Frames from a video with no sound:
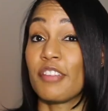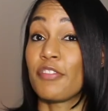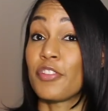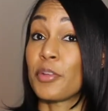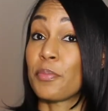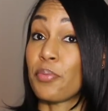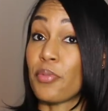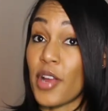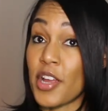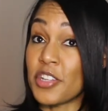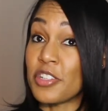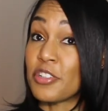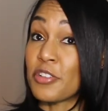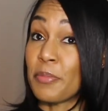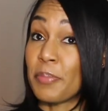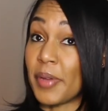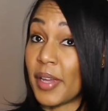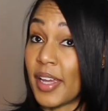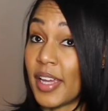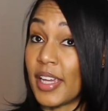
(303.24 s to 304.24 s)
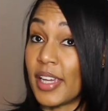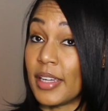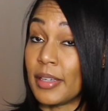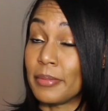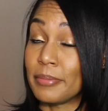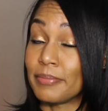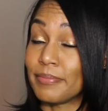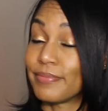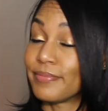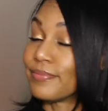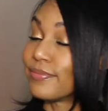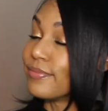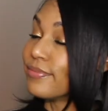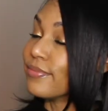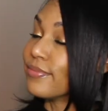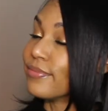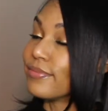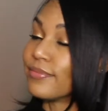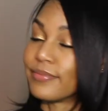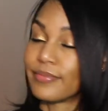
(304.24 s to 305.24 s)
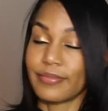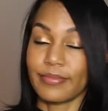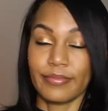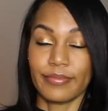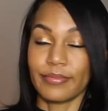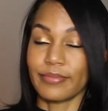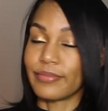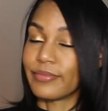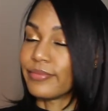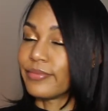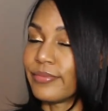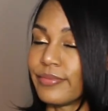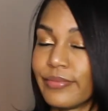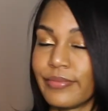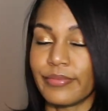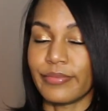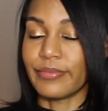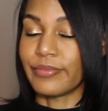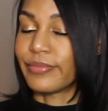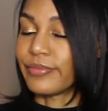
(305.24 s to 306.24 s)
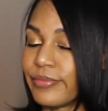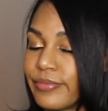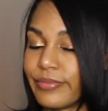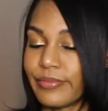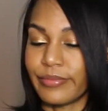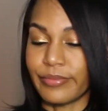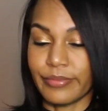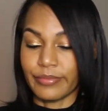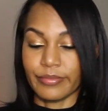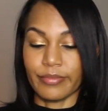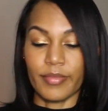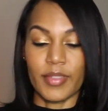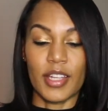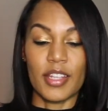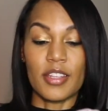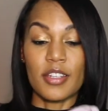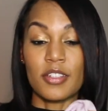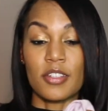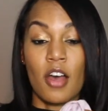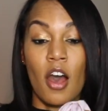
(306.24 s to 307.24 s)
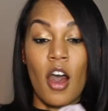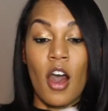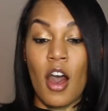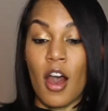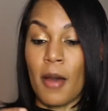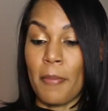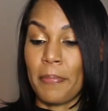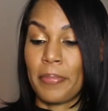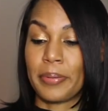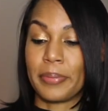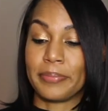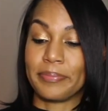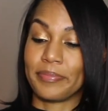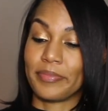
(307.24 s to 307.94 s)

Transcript: For the price you're paying, The top,